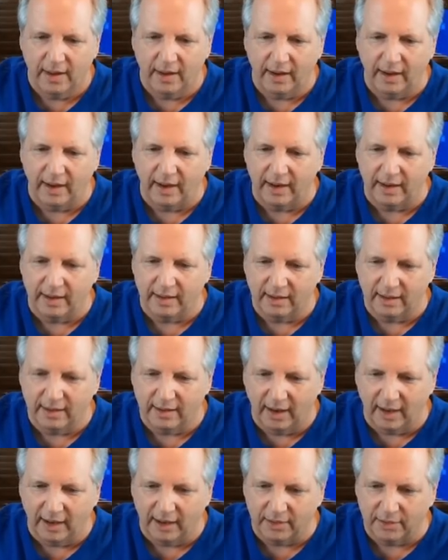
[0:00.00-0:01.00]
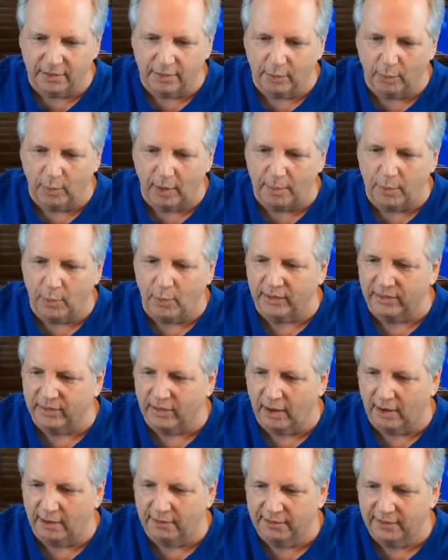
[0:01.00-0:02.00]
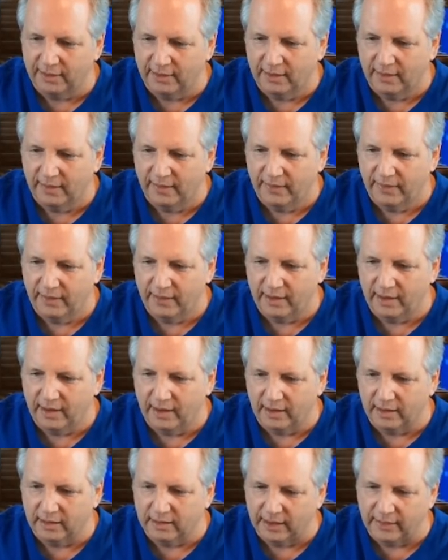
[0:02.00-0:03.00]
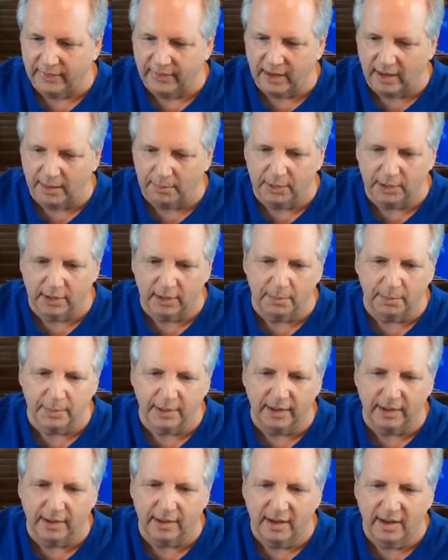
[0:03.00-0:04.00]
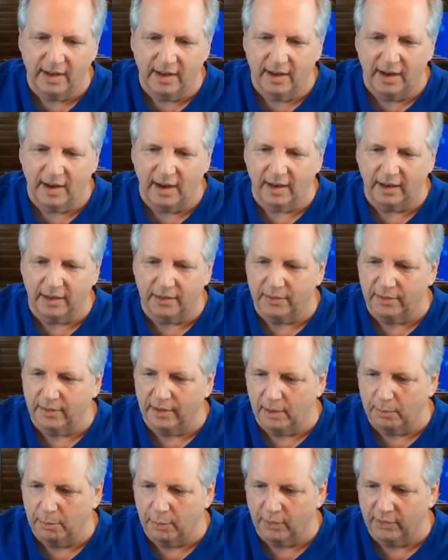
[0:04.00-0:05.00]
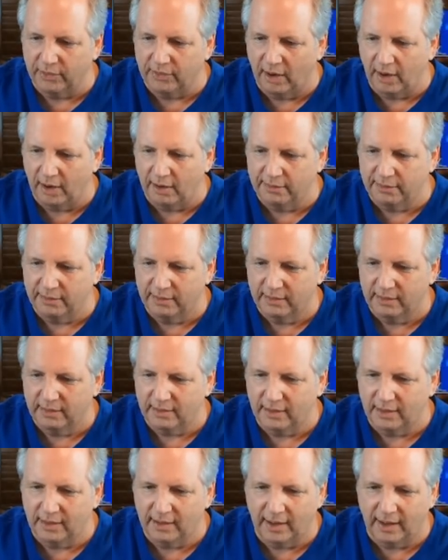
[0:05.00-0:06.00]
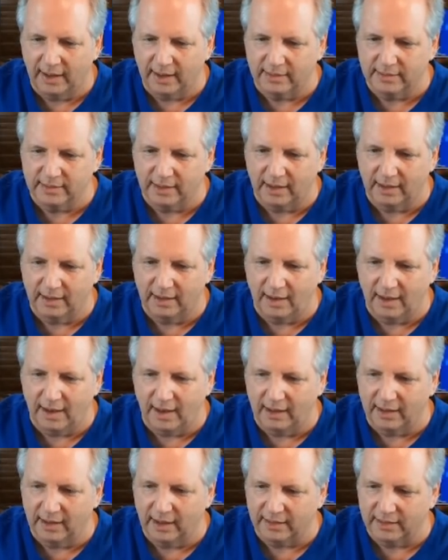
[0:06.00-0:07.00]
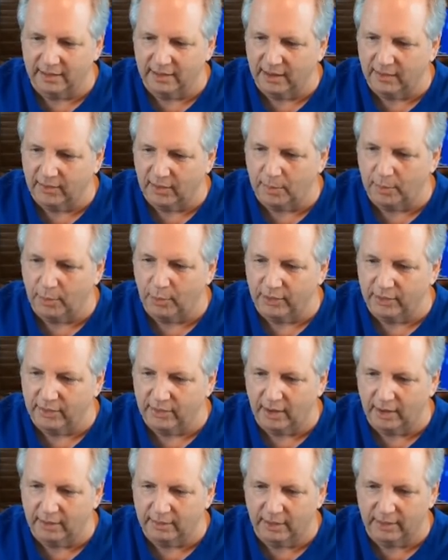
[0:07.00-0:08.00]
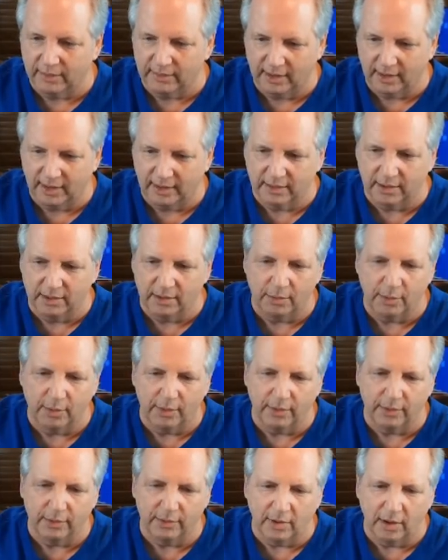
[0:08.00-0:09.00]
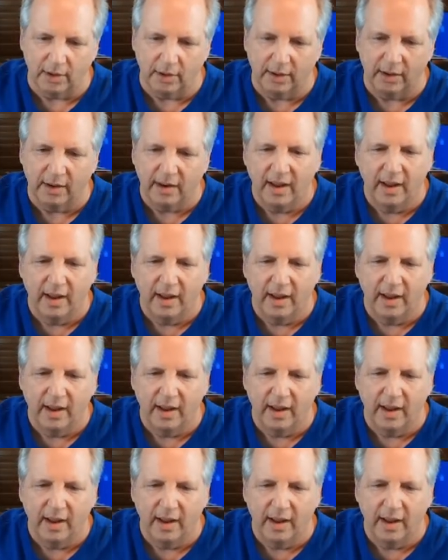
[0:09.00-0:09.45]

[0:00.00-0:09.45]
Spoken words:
And I can turn waypoints off and clean that up a little bit. I can turn airports off. I like to leave airports on because I like to know where those are.